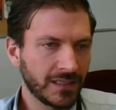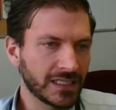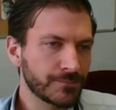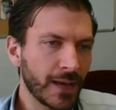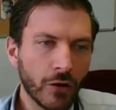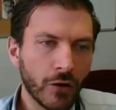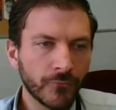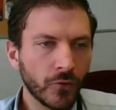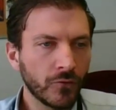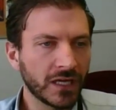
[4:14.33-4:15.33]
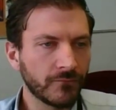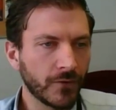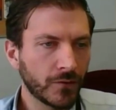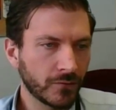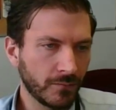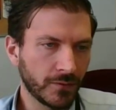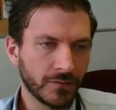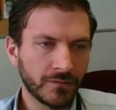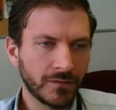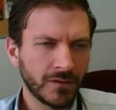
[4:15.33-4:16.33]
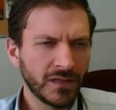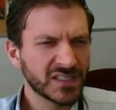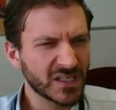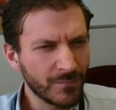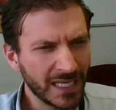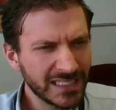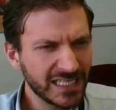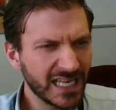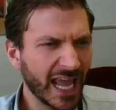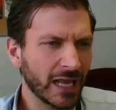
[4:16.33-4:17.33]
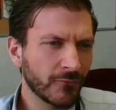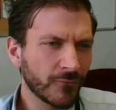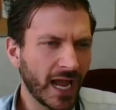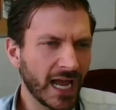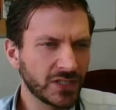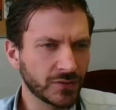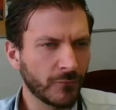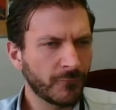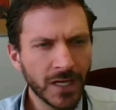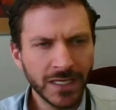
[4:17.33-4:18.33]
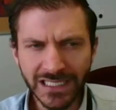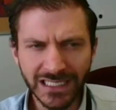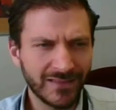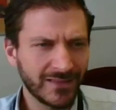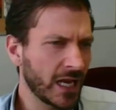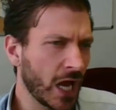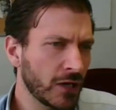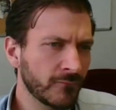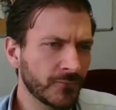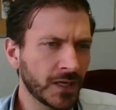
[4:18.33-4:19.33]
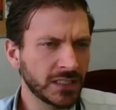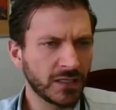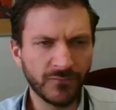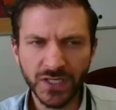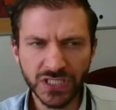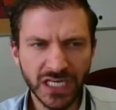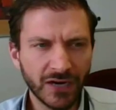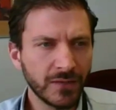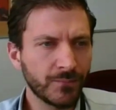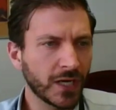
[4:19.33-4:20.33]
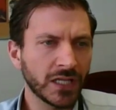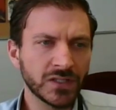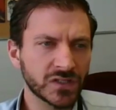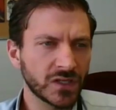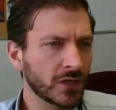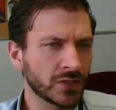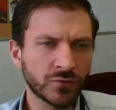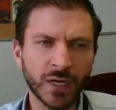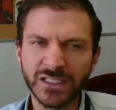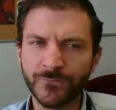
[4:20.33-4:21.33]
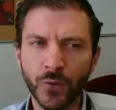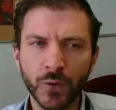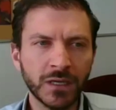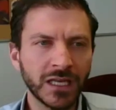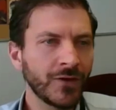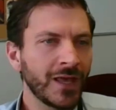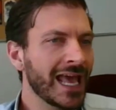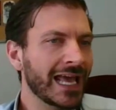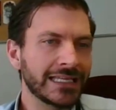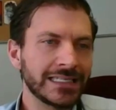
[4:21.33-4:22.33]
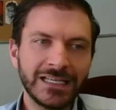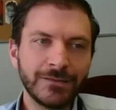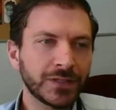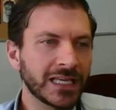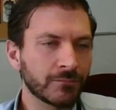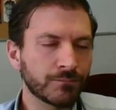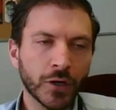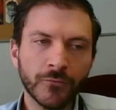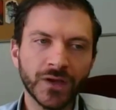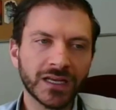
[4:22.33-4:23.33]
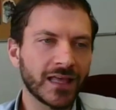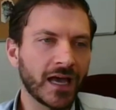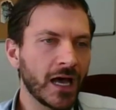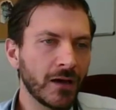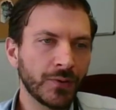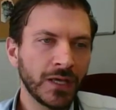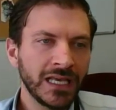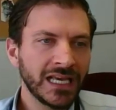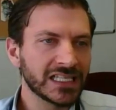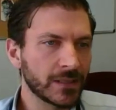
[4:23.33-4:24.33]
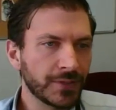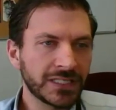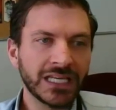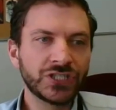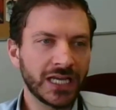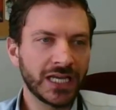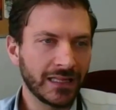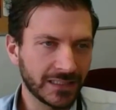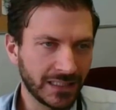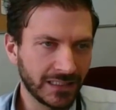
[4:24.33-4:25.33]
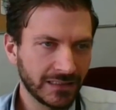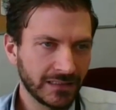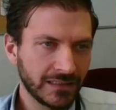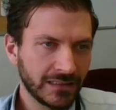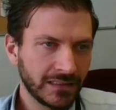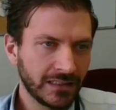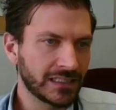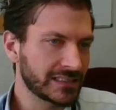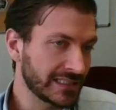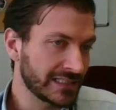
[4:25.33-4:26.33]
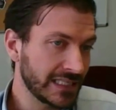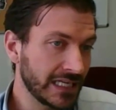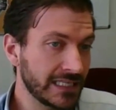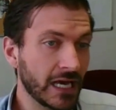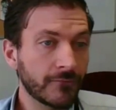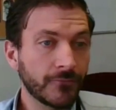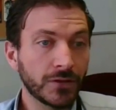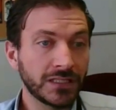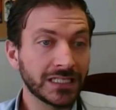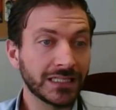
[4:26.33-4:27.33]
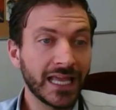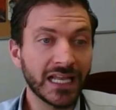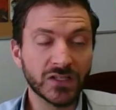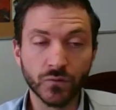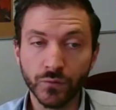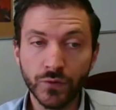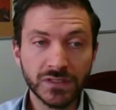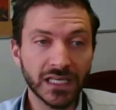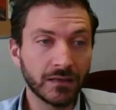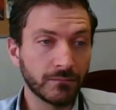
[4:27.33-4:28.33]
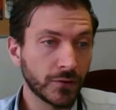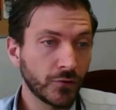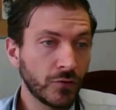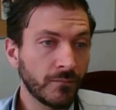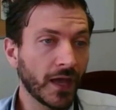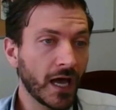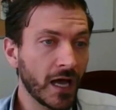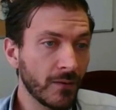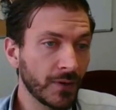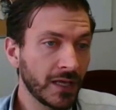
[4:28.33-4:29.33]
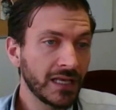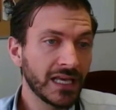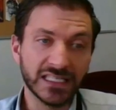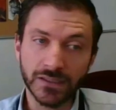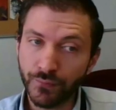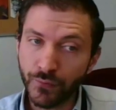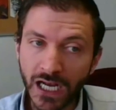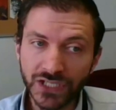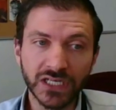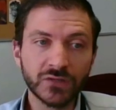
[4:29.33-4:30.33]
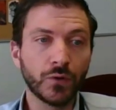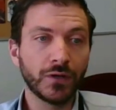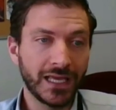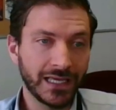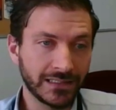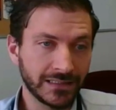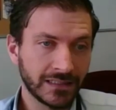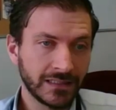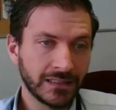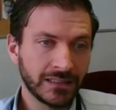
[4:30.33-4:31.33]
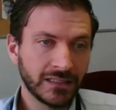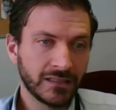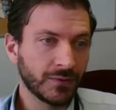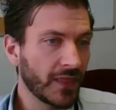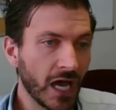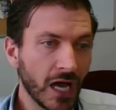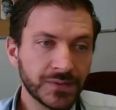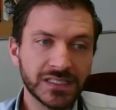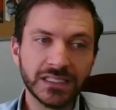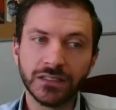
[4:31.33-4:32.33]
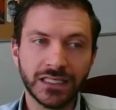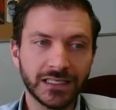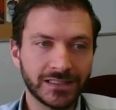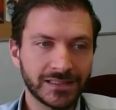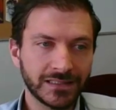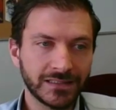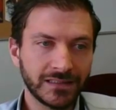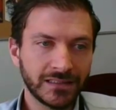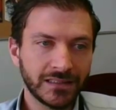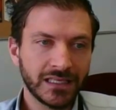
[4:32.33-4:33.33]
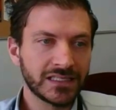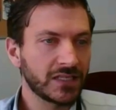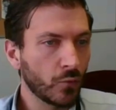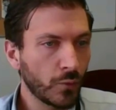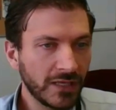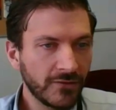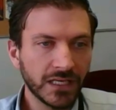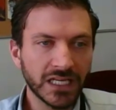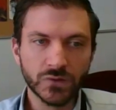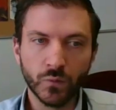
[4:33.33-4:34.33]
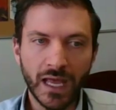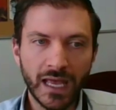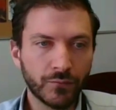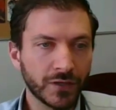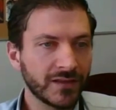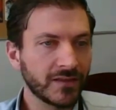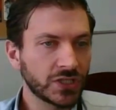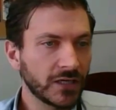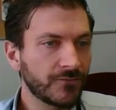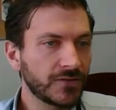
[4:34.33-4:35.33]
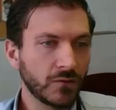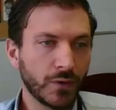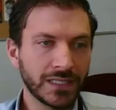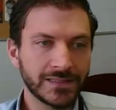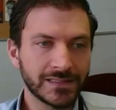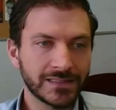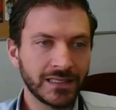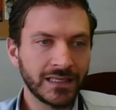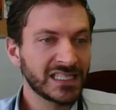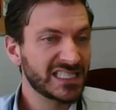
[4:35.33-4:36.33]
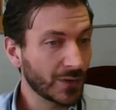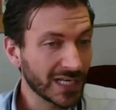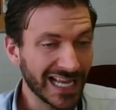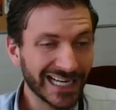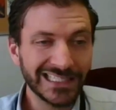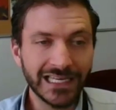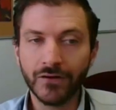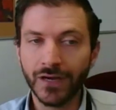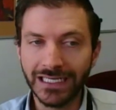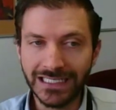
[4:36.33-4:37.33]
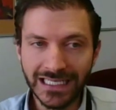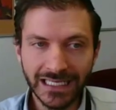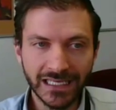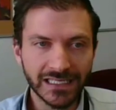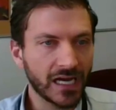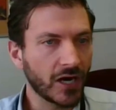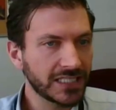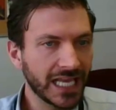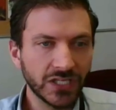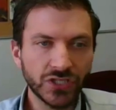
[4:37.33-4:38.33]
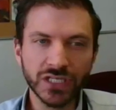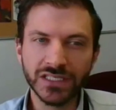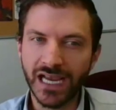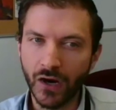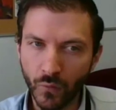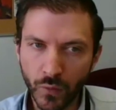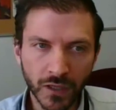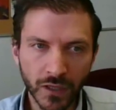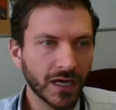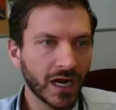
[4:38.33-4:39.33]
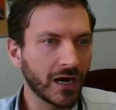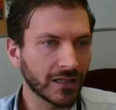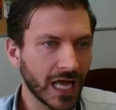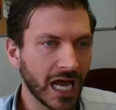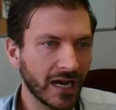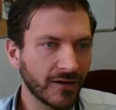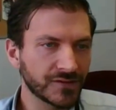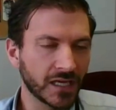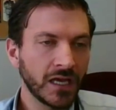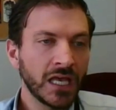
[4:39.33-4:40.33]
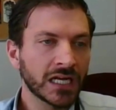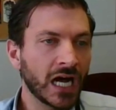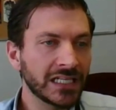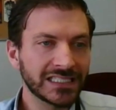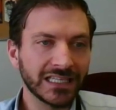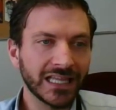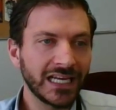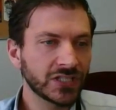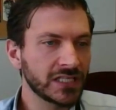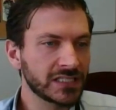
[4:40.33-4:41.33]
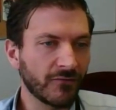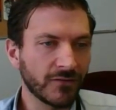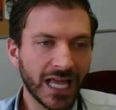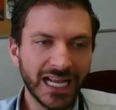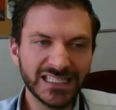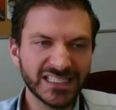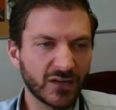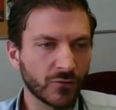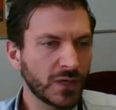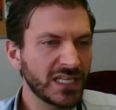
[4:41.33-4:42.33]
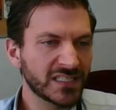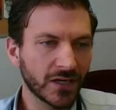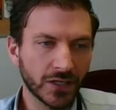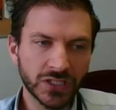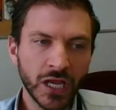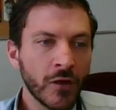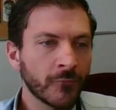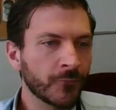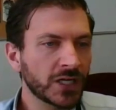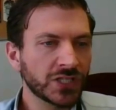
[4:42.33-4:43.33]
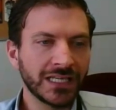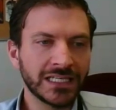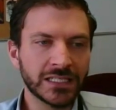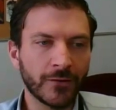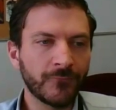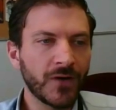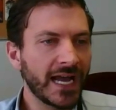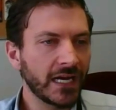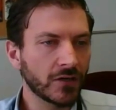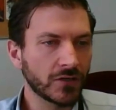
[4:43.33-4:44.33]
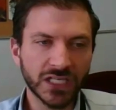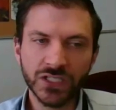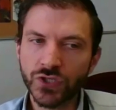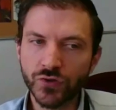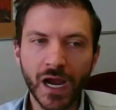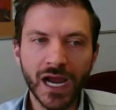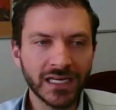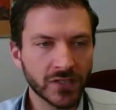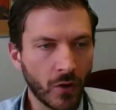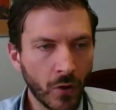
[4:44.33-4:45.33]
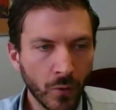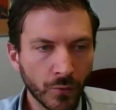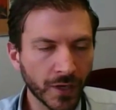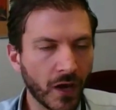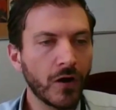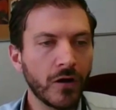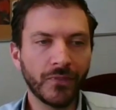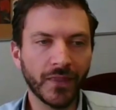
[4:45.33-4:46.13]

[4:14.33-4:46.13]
It is powerful and vulnerable, cemented and fragile, funded and then unfunded, visionary but uncertain, transformative and deeply imperfect. The Hub is a potentiality. It is a seed yet fully to lay its roots and bloom. The Hub as a project will end, but the Hub still is, still weaving its web within the shifting winds, still connecting our ideas, our tensions, our work, our lives, constellations of lights and research, friction into fire, just trying to hold on.